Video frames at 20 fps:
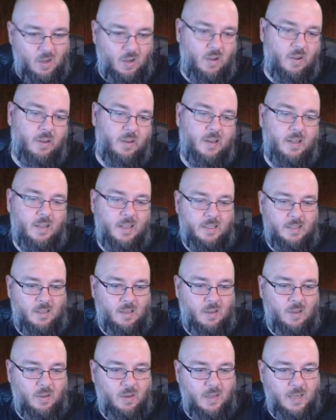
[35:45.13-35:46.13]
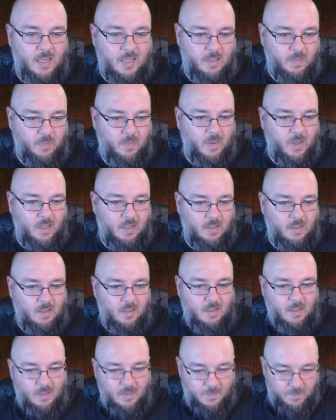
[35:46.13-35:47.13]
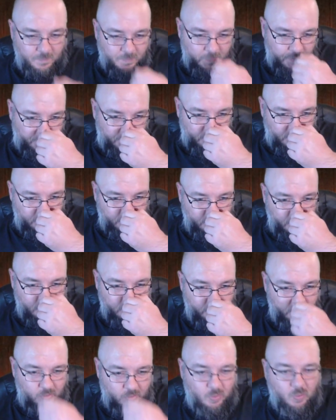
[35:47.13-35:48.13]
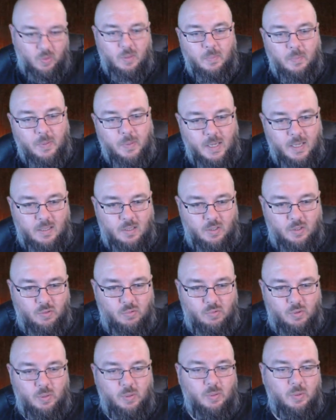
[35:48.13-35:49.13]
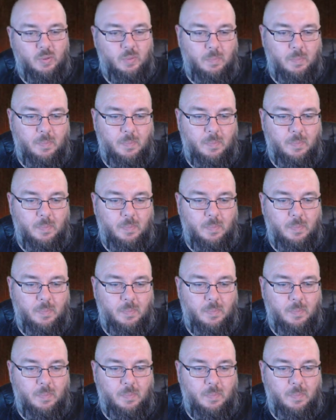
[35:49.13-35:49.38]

Honor is a lot less fun for the individual compared to Druj